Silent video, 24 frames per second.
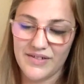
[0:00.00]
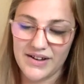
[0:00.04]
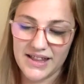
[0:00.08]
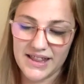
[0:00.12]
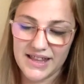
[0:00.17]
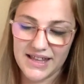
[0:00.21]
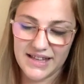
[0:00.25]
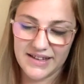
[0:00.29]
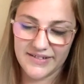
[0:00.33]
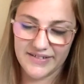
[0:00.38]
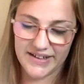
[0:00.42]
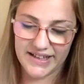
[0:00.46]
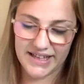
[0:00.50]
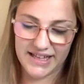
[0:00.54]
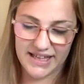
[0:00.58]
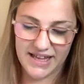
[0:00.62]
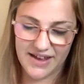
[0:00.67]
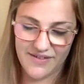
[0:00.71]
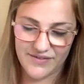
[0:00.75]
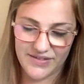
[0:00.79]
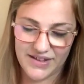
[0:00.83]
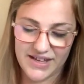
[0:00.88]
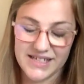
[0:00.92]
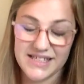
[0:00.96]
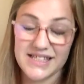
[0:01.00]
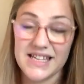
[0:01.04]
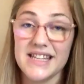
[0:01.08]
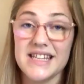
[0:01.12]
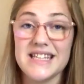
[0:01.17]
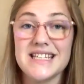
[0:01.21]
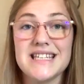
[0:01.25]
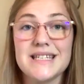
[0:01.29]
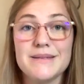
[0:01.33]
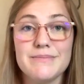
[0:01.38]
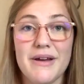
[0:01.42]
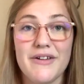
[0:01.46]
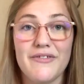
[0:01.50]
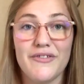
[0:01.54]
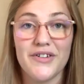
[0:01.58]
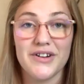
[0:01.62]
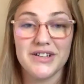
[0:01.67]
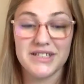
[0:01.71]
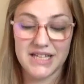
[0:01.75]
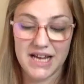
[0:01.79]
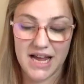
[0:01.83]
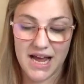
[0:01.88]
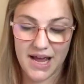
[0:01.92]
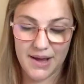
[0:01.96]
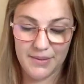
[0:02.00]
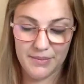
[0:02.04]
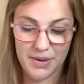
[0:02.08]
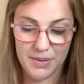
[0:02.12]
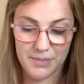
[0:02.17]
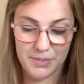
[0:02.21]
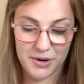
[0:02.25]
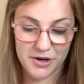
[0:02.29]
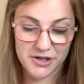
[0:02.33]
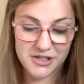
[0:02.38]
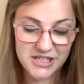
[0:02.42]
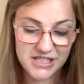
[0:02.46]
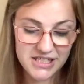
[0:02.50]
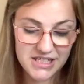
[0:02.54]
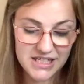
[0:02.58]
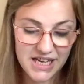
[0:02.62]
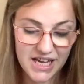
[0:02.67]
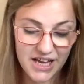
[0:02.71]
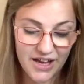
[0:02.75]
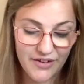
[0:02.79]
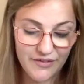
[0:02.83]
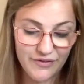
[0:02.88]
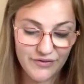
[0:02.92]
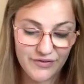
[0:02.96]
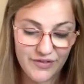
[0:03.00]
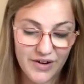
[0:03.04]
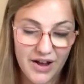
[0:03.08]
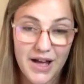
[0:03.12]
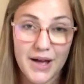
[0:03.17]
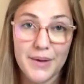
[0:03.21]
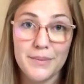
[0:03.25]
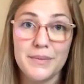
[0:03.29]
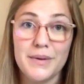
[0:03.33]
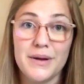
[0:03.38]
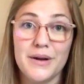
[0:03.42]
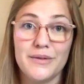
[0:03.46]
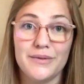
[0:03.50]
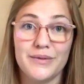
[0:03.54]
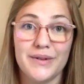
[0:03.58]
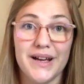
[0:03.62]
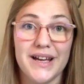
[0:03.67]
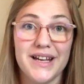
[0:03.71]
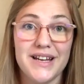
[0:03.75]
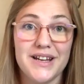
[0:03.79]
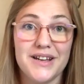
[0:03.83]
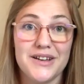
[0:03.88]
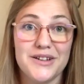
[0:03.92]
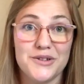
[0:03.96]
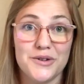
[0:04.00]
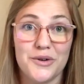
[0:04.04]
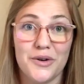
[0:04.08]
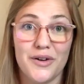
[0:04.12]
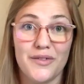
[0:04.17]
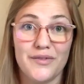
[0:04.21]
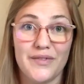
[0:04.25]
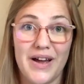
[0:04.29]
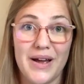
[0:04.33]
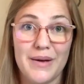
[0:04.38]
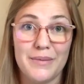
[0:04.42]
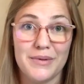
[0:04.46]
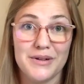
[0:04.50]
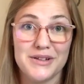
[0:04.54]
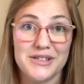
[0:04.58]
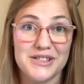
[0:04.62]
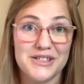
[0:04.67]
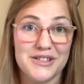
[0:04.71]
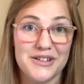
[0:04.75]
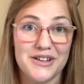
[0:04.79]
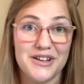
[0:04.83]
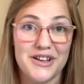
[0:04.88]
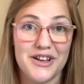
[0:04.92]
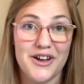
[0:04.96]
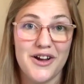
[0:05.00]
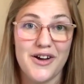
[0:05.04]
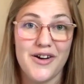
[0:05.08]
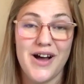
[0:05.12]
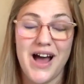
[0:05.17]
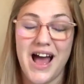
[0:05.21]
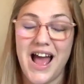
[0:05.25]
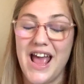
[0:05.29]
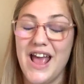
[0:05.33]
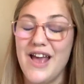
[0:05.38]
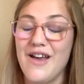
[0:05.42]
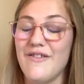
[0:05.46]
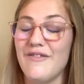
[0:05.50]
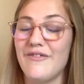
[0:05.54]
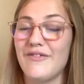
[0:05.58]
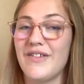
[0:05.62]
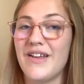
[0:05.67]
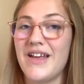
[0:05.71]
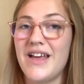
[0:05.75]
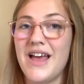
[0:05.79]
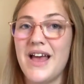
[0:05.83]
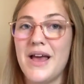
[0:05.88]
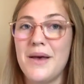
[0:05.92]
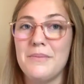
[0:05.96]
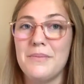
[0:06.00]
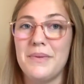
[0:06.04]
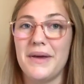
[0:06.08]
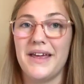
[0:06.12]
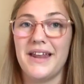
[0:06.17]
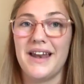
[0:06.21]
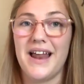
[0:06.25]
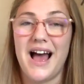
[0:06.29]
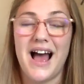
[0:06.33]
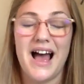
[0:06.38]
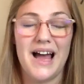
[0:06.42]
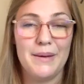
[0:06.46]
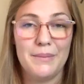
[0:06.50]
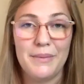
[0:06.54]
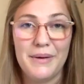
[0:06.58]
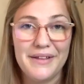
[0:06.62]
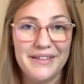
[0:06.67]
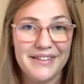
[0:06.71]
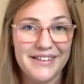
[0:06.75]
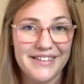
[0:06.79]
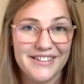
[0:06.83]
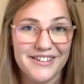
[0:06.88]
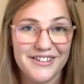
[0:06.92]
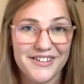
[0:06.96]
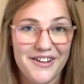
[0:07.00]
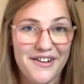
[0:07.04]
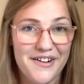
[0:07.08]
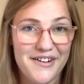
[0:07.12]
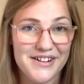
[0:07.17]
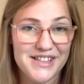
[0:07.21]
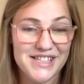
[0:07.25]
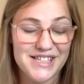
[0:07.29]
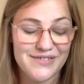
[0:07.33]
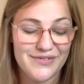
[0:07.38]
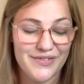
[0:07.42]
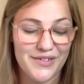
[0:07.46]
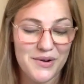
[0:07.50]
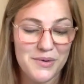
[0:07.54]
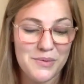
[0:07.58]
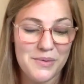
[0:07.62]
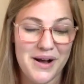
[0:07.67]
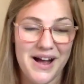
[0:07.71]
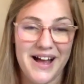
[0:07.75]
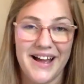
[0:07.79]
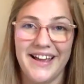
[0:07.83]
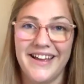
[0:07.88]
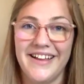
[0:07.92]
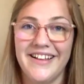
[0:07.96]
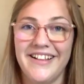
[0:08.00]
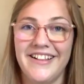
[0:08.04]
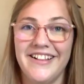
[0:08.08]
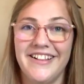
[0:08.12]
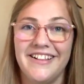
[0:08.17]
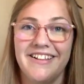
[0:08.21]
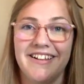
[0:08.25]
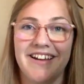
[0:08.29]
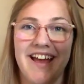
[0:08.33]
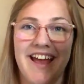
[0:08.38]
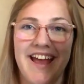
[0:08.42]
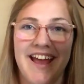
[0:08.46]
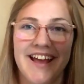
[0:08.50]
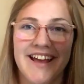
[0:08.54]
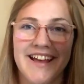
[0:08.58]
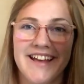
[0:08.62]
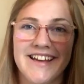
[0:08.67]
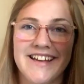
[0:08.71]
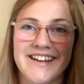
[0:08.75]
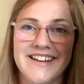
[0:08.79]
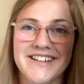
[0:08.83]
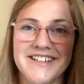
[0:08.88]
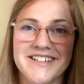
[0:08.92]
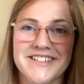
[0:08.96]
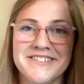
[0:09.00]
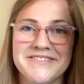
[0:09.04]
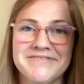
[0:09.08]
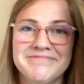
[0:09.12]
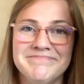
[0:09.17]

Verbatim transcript: really, really love this. And this is my first time purchasing from Red Door Fiber Studio. I have been eyeballing their yarns for a while and